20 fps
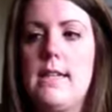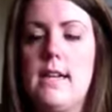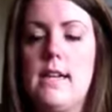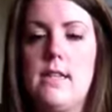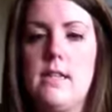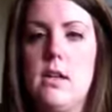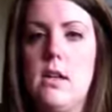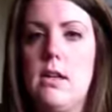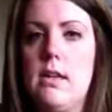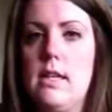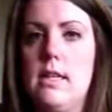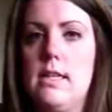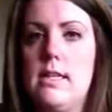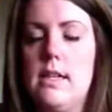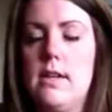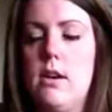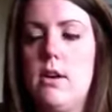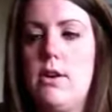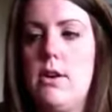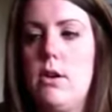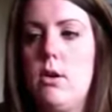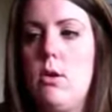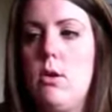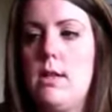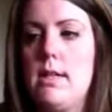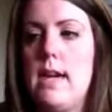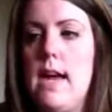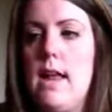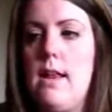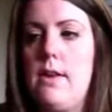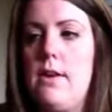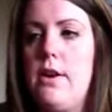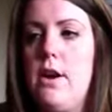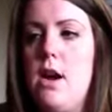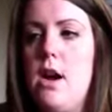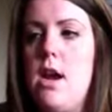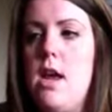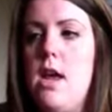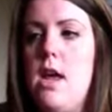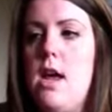and it's all listed on your course calendar,